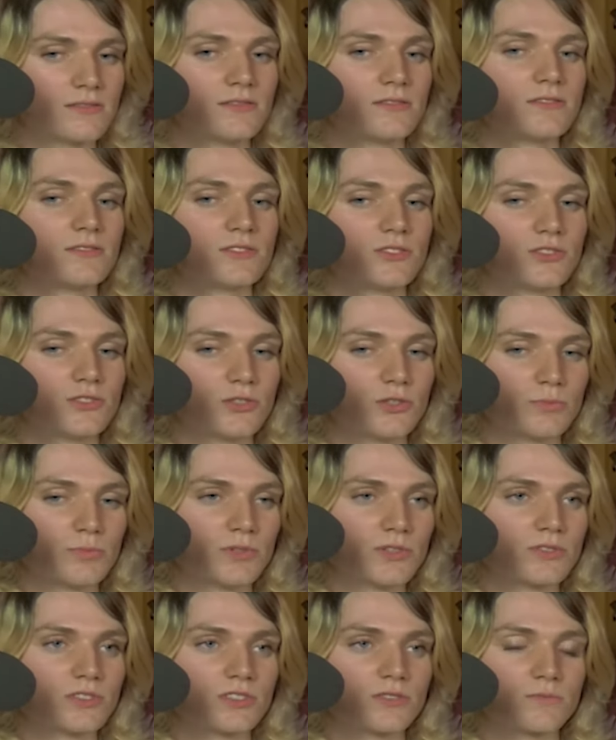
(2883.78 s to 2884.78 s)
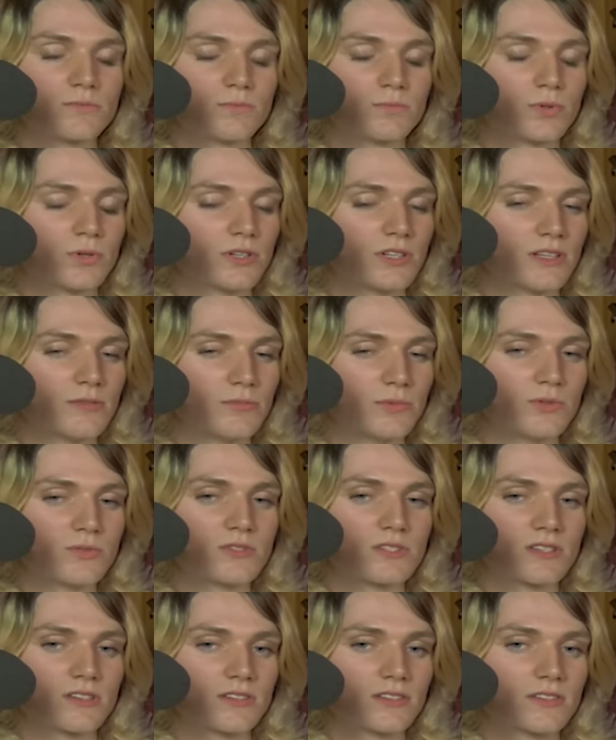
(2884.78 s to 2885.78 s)
Super just pretty
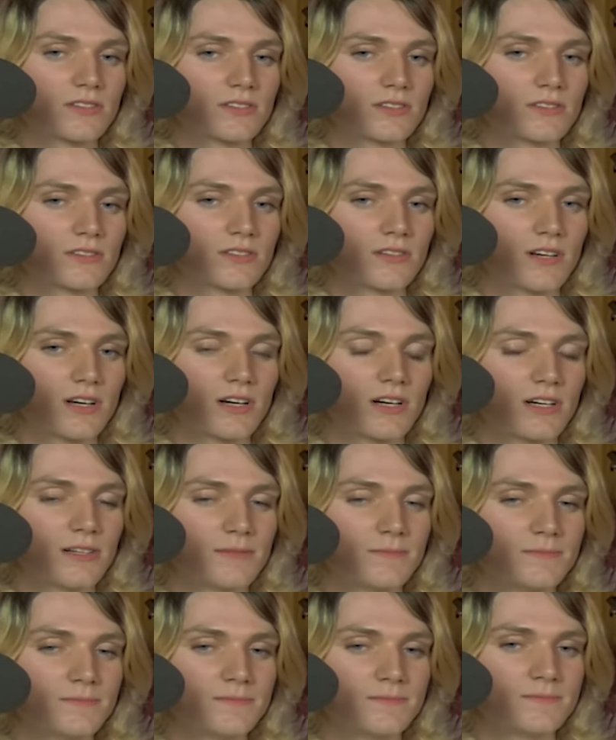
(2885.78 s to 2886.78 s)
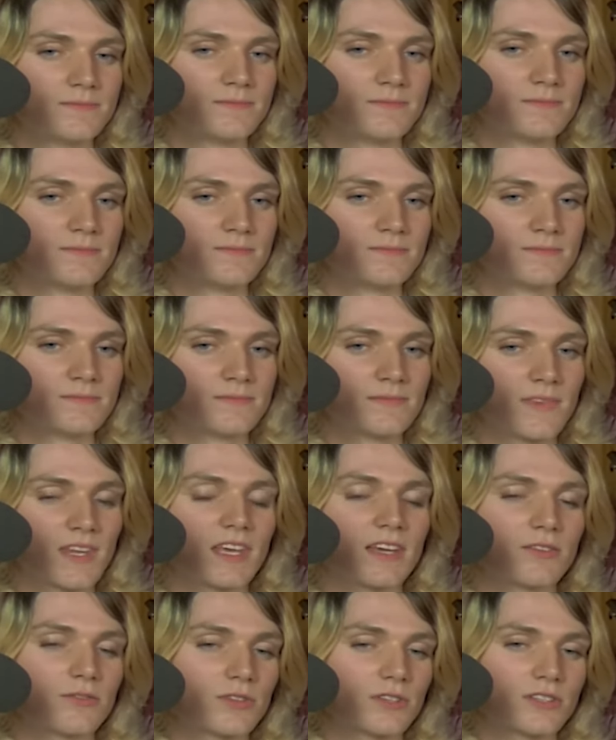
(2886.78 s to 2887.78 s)
music.
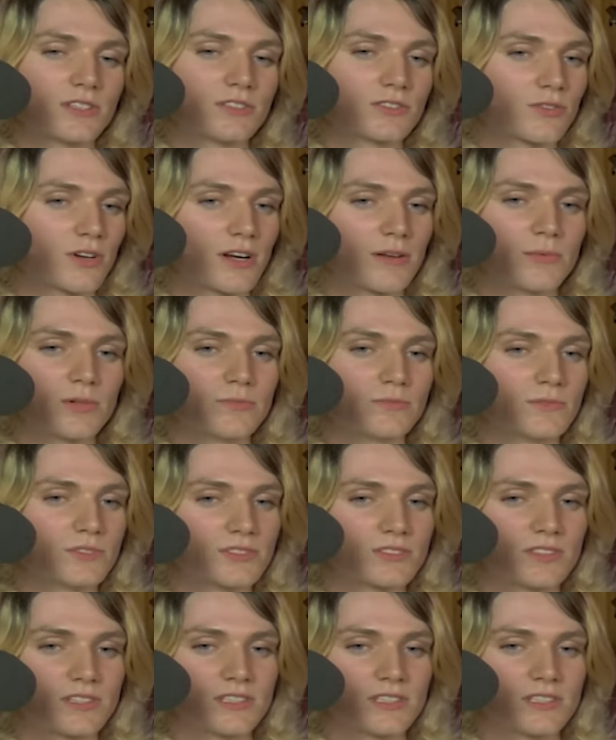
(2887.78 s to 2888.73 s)
Can't really describe them. Just like